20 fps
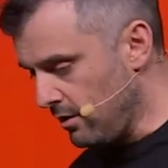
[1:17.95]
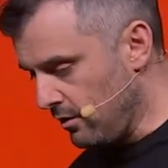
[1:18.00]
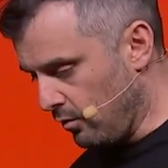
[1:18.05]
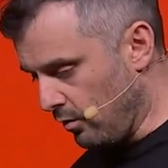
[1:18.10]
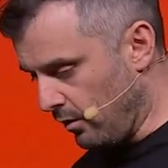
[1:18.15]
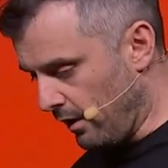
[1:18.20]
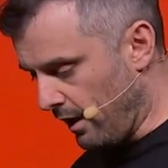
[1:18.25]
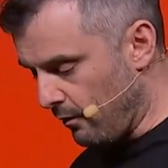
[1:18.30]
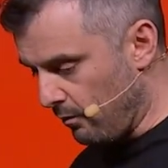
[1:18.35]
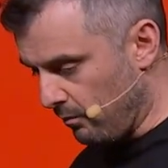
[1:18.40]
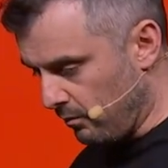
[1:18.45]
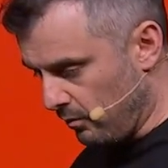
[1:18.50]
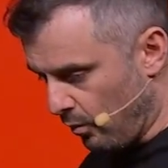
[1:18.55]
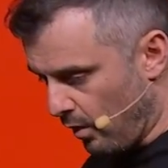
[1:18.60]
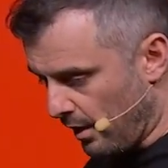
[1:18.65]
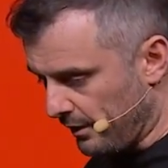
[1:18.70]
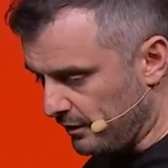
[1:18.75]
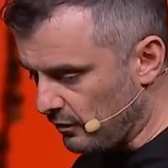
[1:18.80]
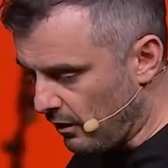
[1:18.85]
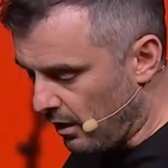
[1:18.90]
What I
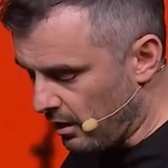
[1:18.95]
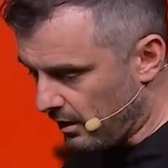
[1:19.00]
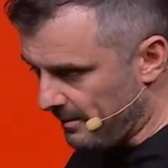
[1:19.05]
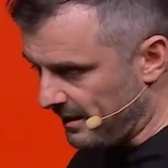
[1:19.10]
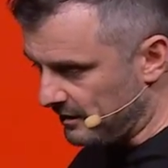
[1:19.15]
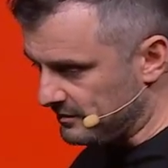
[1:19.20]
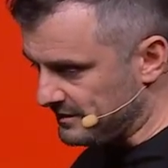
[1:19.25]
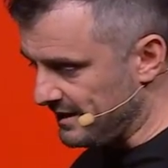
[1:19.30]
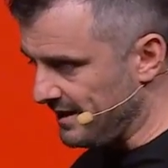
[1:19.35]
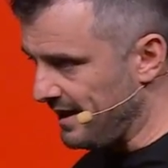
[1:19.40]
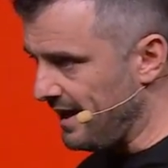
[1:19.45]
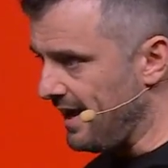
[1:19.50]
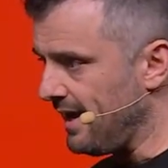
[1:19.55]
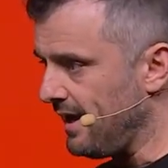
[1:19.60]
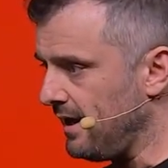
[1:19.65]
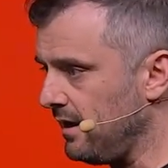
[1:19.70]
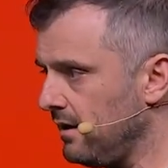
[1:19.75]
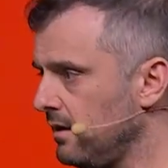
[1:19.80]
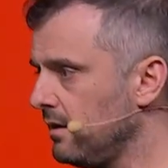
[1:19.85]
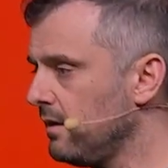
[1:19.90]
want to talk about
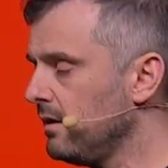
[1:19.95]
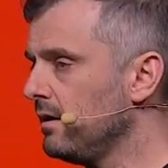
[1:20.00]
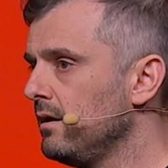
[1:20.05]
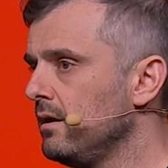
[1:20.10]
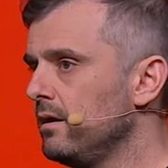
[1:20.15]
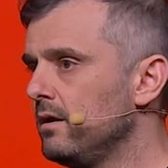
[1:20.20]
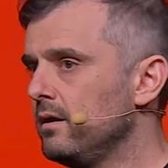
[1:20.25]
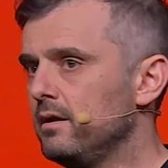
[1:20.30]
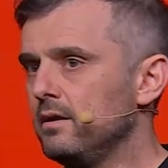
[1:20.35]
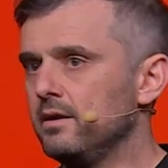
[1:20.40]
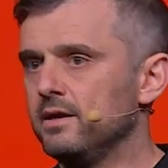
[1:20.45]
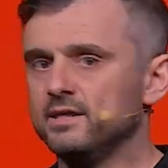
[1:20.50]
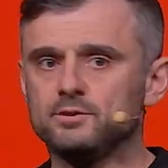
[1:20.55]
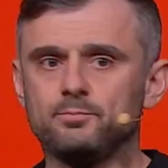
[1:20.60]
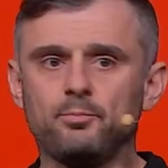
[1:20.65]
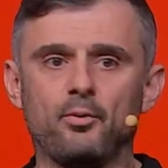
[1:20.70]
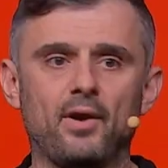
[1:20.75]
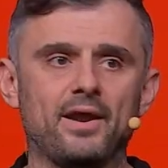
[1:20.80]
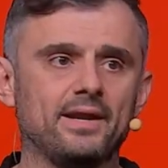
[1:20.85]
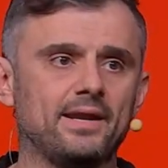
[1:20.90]
today is
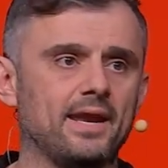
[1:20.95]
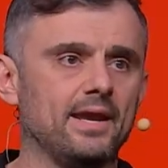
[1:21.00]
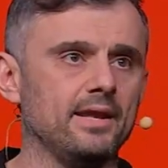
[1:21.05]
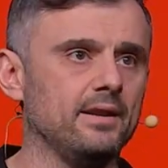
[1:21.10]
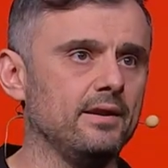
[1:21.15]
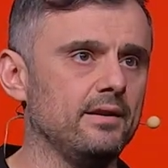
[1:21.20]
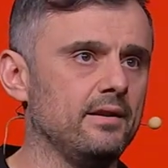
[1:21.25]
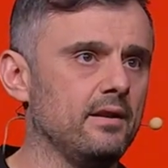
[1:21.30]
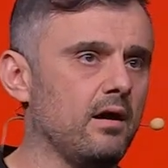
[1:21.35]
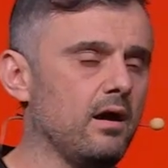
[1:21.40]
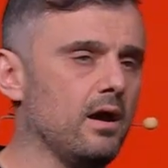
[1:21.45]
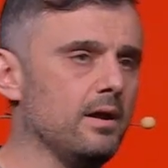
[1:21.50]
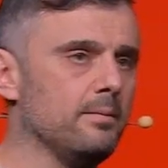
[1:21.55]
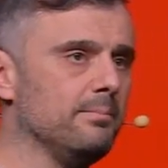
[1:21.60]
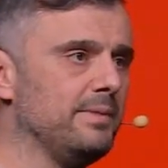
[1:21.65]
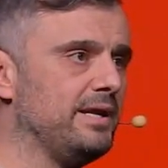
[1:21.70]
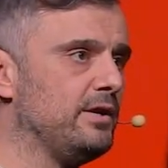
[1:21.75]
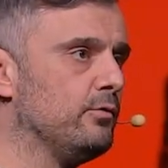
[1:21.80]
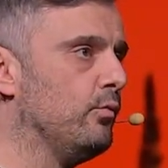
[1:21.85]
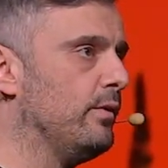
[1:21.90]
predicated on
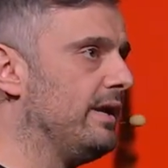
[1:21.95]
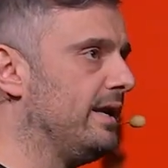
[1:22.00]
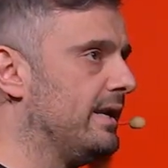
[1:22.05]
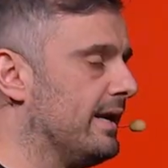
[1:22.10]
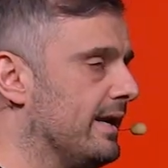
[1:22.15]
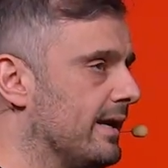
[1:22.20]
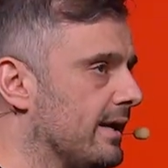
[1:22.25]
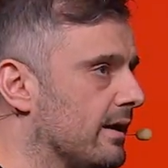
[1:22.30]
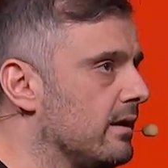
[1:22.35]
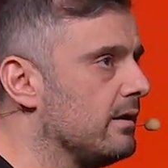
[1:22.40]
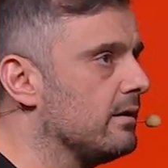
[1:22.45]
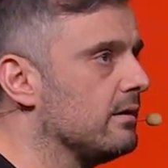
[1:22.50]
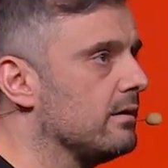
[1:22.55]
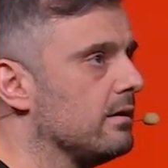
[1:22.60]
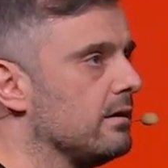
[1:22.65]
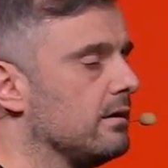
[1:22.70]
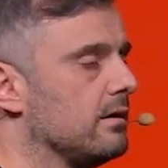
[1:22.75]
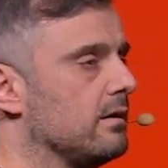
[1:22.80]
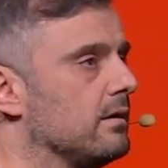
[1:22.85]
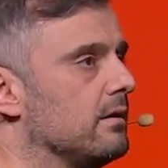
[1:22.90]
me reading
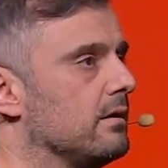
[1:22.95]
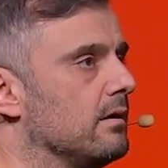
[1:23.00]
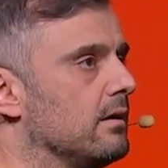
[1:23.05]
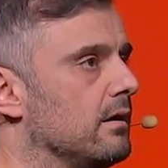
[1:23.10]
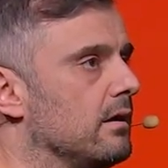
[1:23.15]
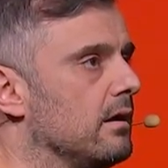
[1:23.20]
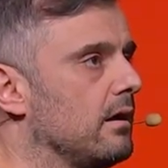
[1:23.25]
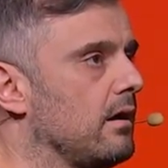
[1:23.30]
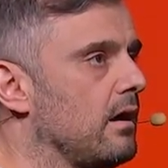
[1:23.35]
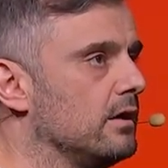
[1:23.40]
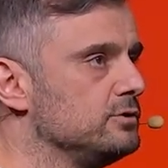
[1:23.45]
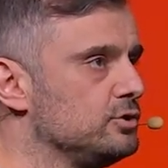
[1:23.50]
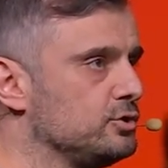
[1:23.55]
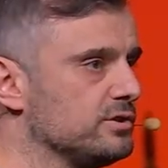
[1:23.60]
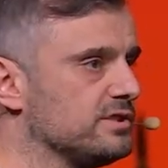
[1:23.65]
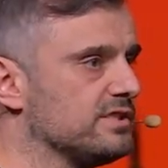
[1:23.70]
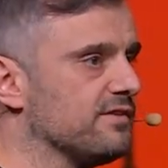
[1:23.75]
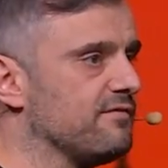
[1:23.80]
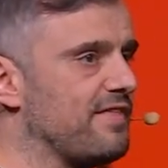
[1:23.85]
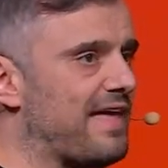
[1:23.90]

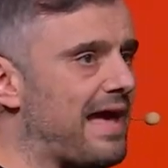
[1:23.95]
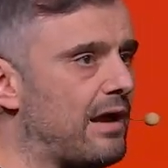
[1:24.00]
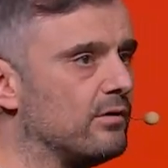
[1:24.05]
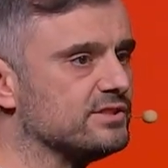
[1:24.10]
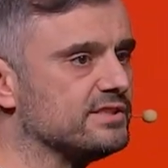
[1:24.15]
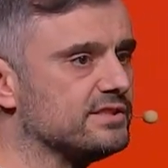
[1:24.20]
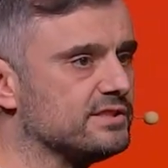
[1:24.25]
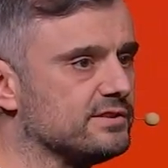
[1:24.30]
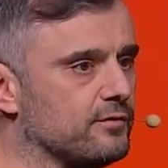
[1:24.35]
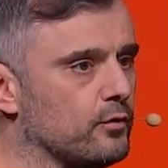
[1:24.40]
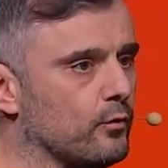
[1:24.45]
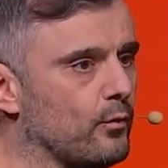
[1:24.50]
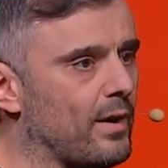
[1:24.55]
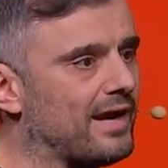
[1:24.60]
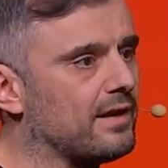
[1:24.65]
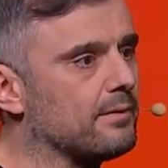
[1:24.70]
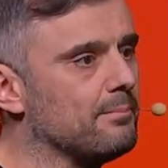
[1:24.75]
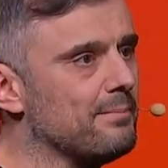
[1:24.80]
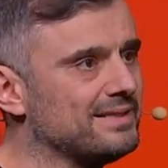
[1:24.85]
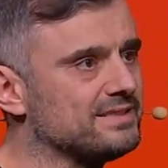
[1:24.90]
hundreds of thousands of
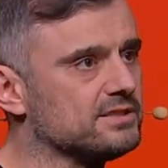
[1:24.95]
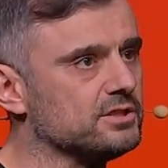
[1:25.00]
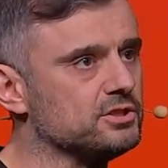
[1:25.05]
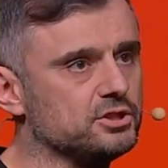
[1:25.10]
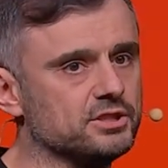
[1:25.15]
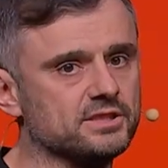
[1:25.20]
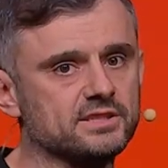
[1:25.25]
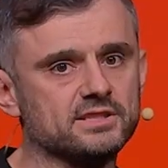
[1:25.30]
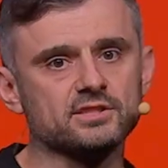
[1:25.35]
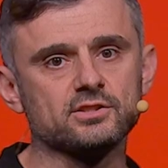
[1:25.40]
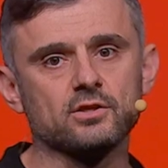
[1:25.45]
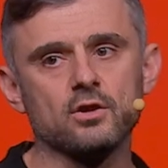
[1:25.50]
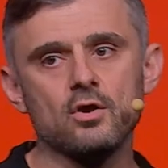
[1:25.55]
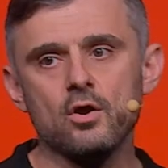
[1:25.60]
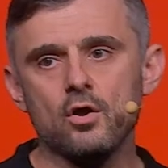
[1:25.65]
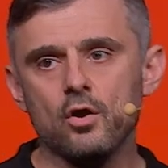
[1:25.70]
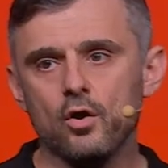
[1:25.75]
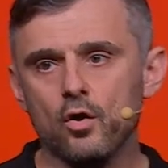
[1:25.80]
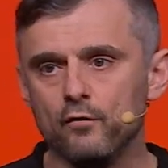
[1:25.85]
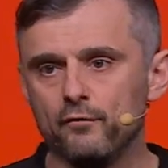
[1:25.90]
direct messages
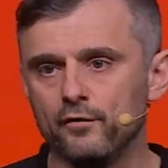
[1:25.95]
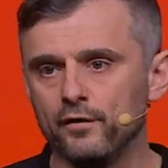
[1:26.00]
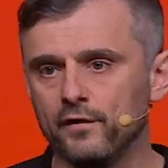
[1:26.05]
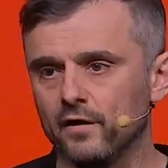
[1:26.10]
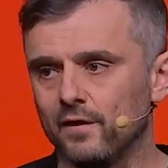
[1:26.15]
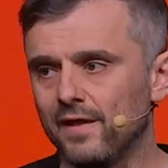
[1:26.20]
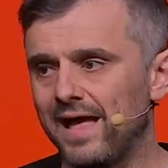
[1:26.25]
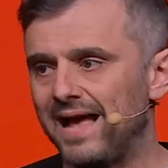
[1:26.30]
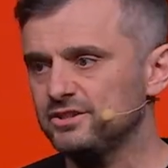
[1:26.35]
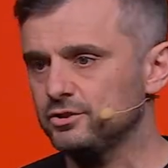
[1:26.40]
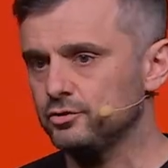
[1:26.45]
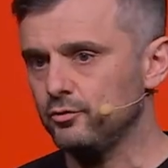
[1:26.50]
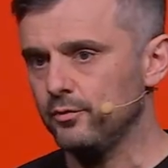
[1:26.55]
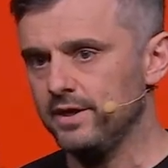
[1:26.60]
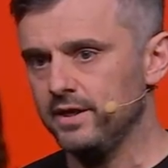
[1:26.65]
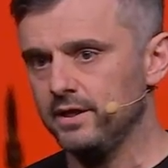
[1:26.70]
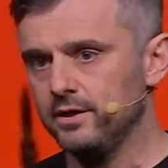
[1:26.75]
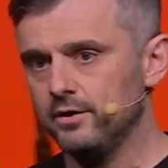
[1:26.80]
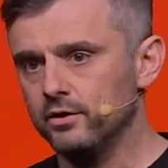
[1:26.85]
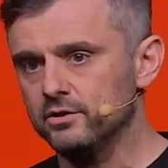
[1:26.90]
over the last three
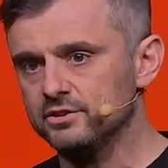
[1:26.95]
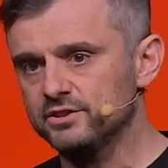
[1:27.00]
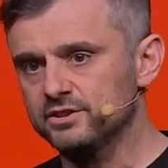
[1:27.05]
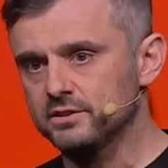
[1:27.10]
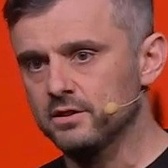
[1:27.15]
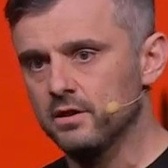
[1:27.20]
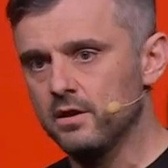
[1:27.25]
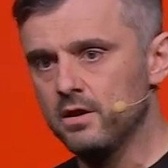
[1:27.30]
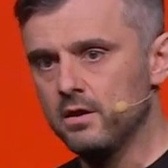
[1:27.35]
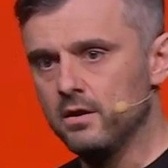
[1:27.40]
years